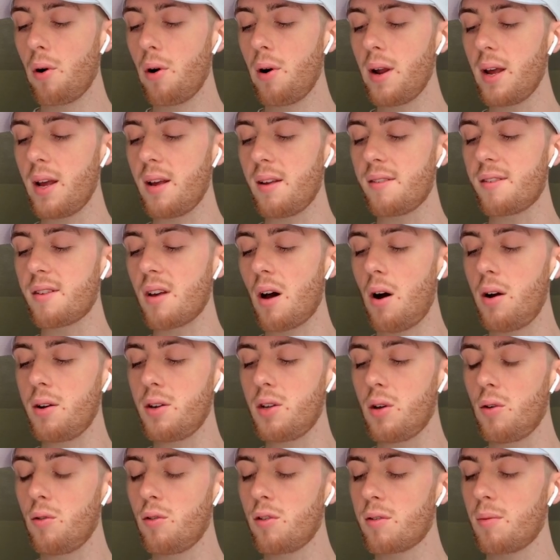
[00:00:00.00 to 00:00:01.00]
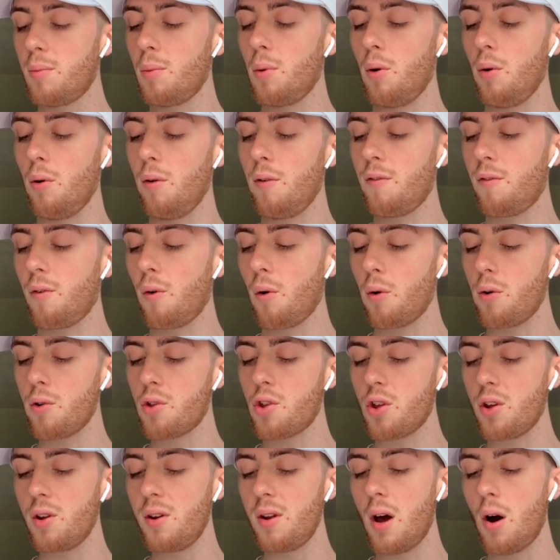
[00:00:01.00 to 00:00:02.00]
is unusable for
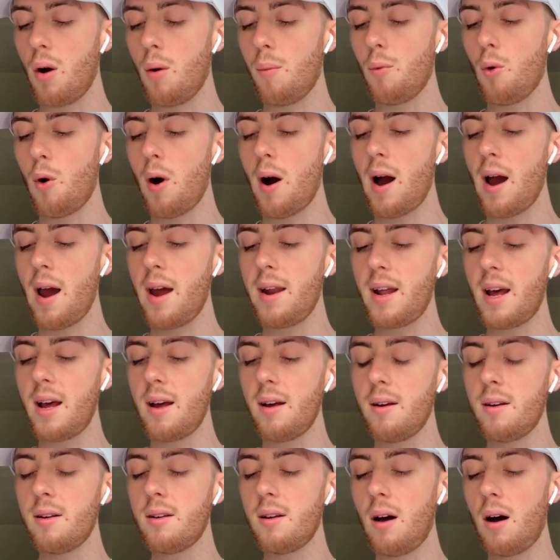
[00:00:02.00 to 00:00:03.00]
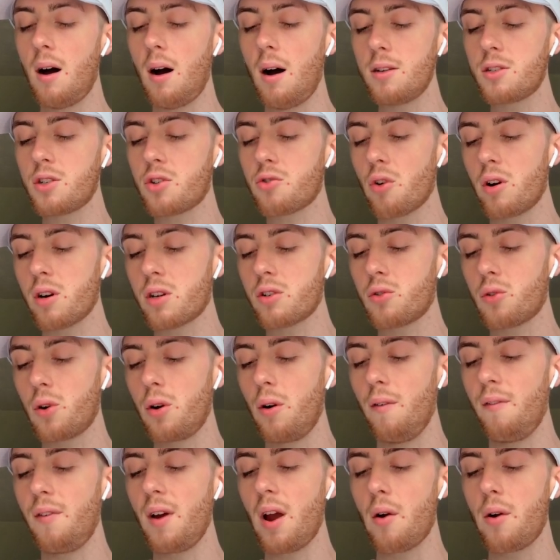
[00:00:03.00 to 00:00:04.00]
genome-wide
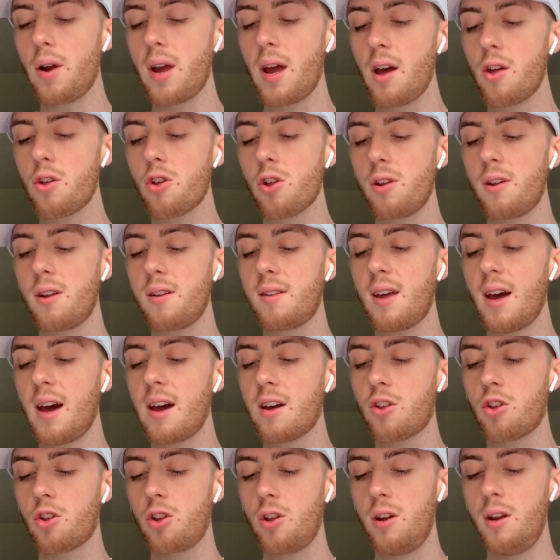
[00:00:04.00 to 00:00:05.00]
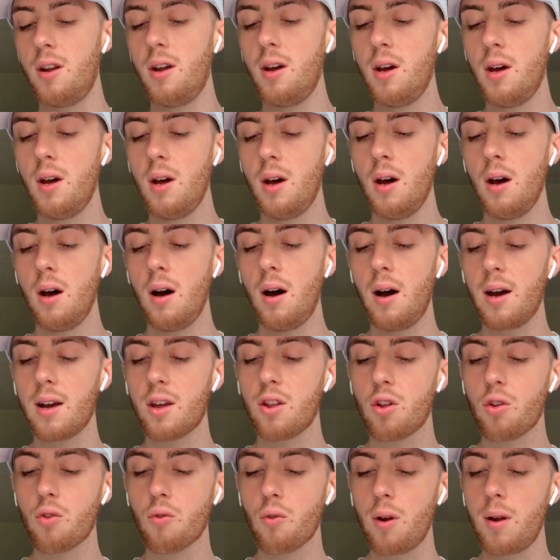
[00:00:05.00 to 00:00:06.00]
structural variation detection.
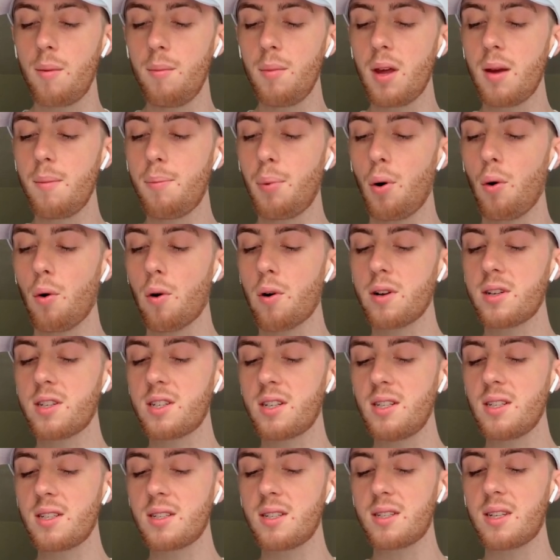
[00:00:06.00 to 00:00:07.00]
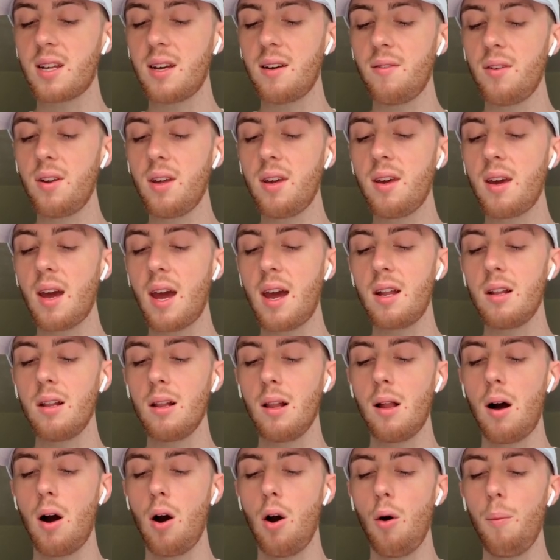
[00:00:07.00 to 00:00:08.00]
Extremely poor sensitivity and
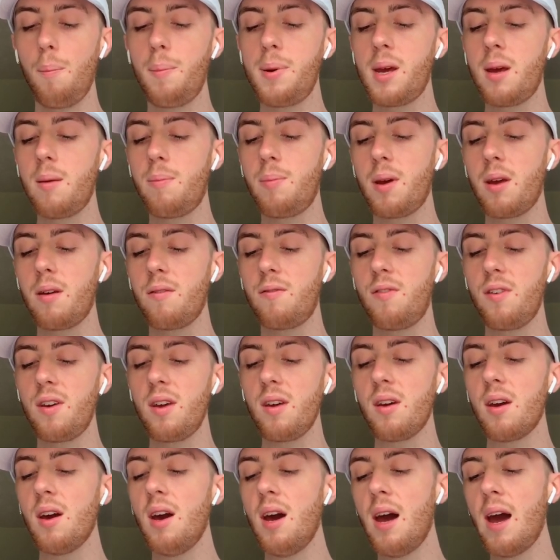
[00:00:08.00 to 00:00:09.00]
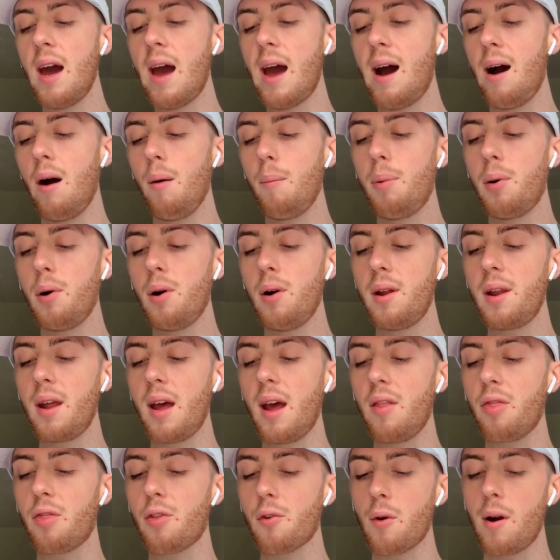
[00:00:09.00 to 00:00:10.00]
low PPV. Output
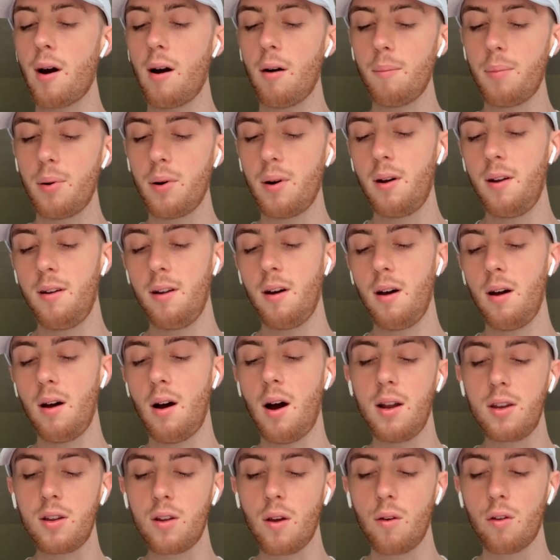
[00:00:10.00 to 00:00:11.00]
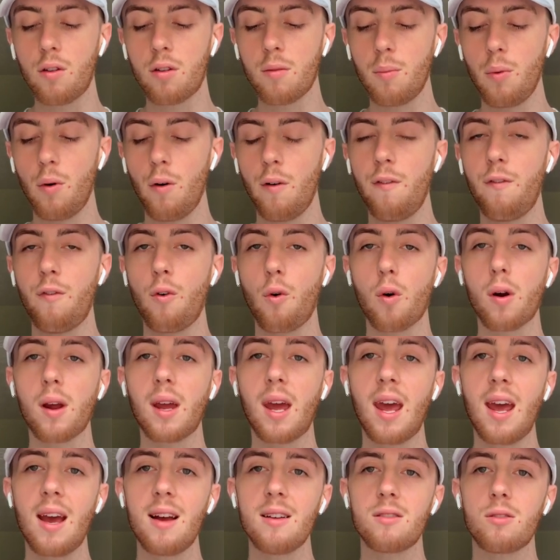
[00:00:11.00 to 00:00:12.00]
and throughput unusable for
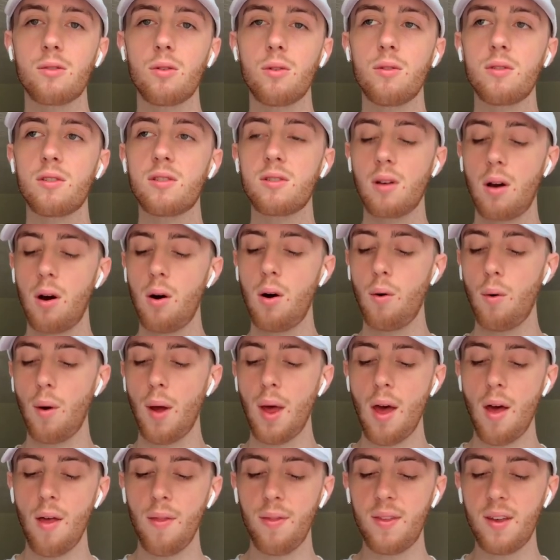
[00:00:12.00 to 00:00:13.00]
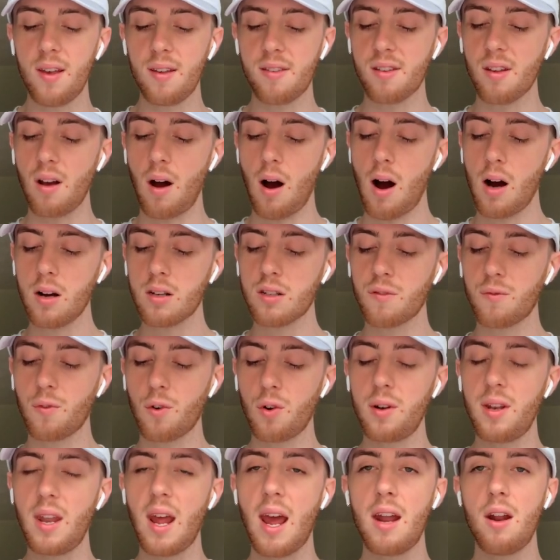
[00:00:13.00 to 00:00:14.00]
cancer. So this
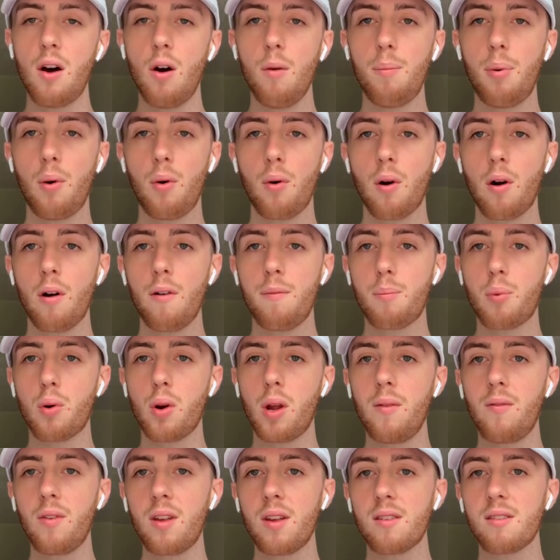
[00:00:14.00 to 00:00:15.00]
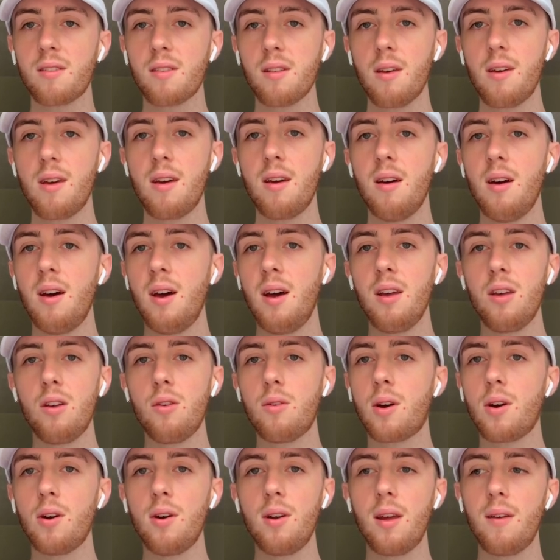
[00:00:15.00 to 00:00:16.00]
Oxford Nanopore, previously you
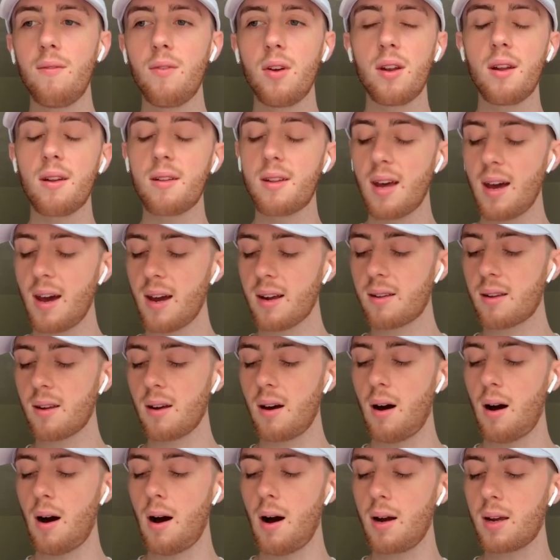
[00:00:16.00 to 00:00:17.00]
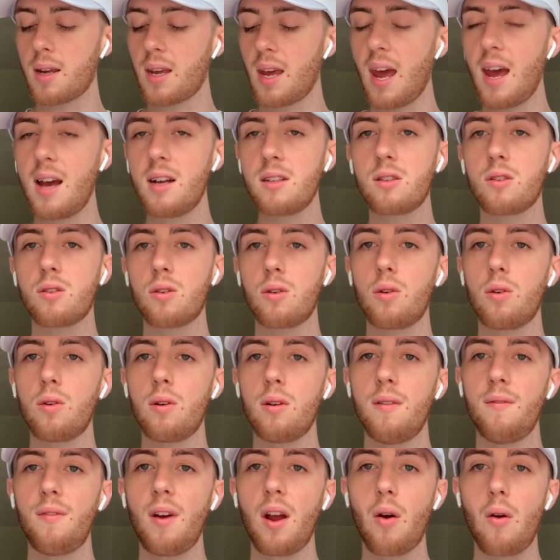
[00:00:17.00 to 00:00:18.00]
couldn't even detect
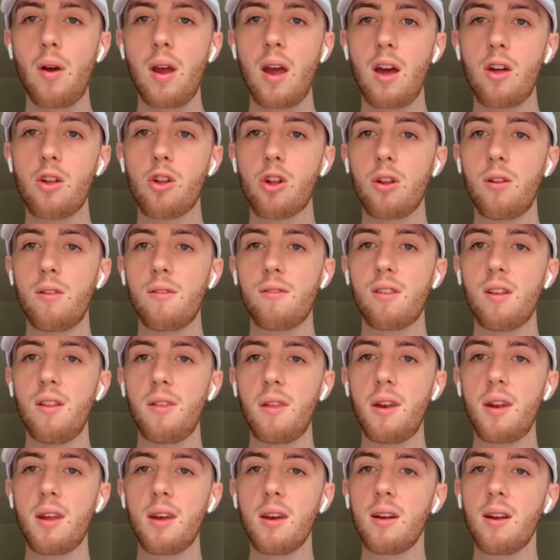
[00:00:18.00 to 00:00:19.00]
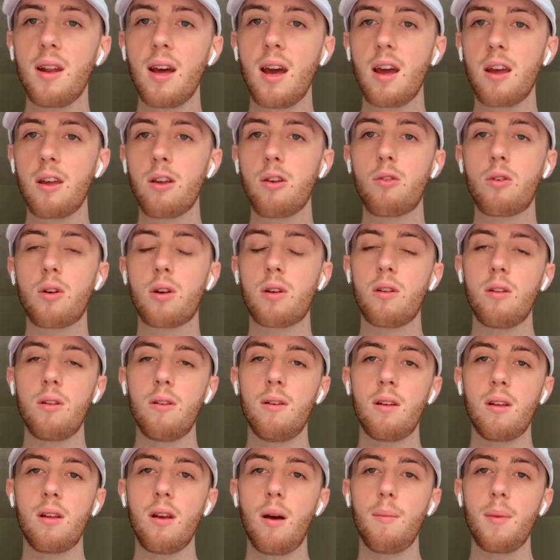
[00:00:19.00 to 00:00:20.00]
cancer variations in the DNA.
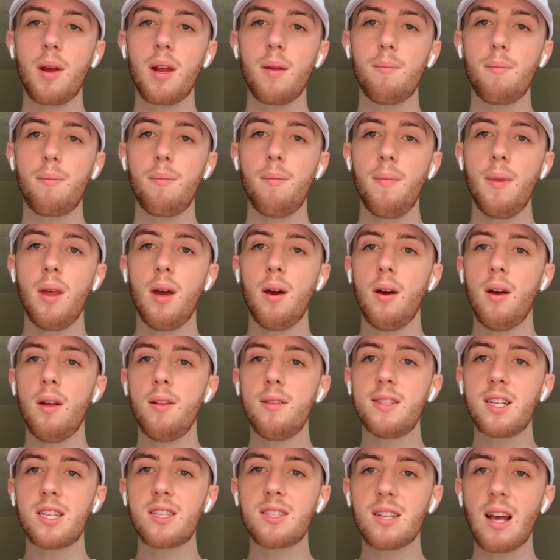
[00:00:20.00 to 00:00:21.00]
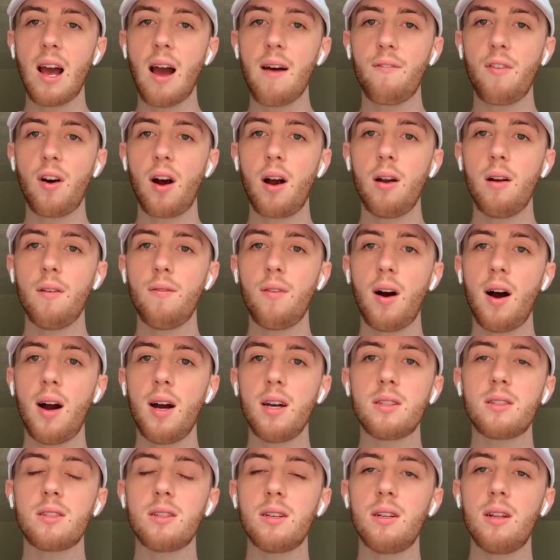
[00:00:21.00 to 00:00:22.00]
I mean, this Sapphire
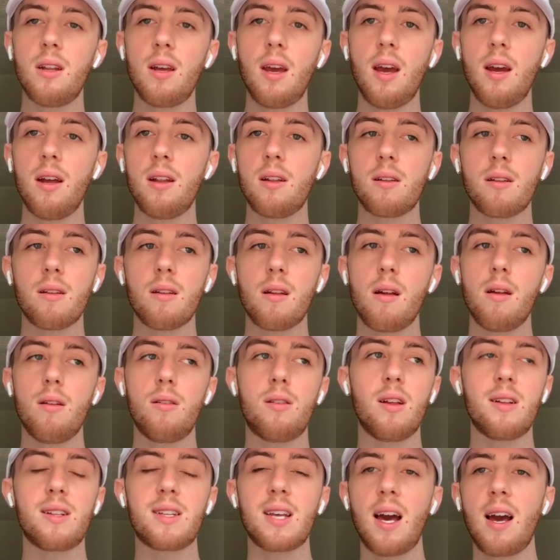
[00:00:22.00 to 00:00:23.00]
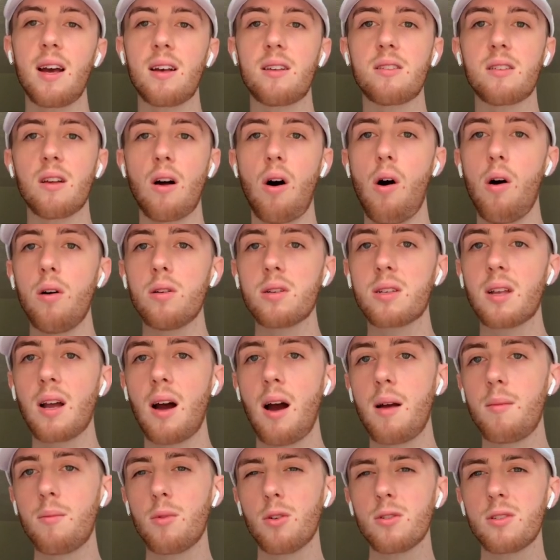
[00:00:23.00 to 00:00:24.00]
device, it detects
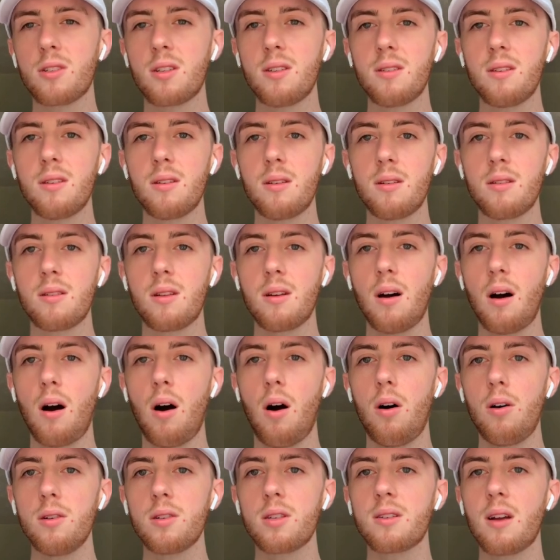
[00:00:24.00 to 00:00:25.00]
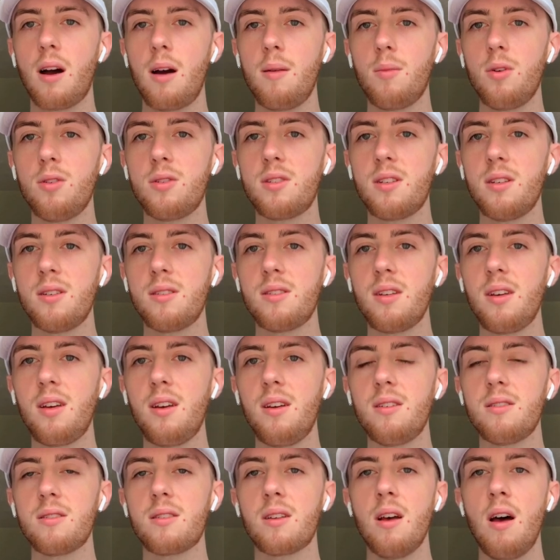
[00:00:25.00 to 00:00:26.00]
Alzheimer's, the Alzheimer's
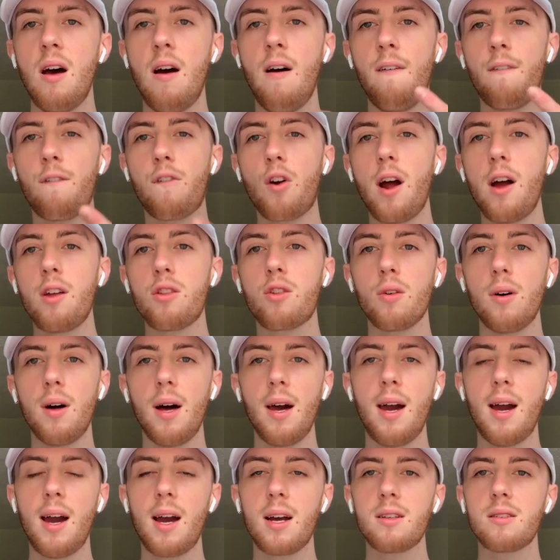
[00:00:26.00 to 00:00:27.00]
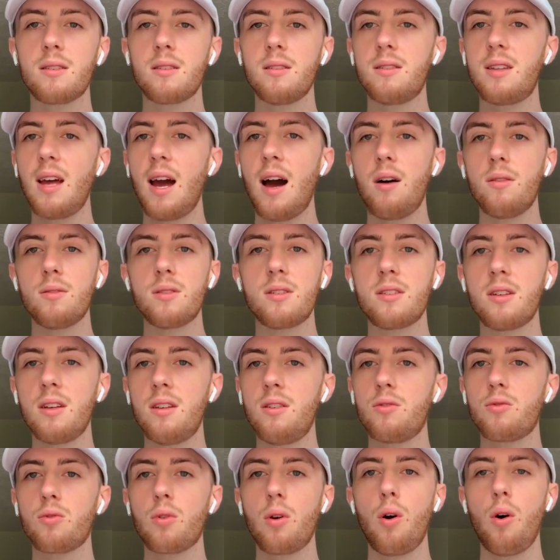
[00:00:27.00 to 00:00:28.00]
disease, Fragile X, Down
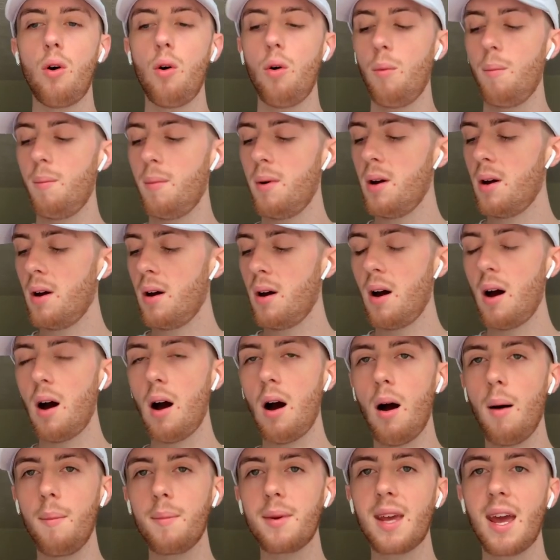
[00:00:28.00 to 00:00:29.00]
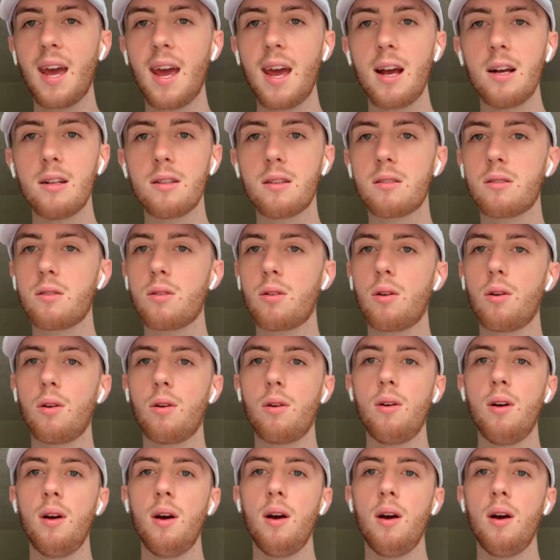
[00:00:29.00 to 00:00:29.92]
syndrome, cancer,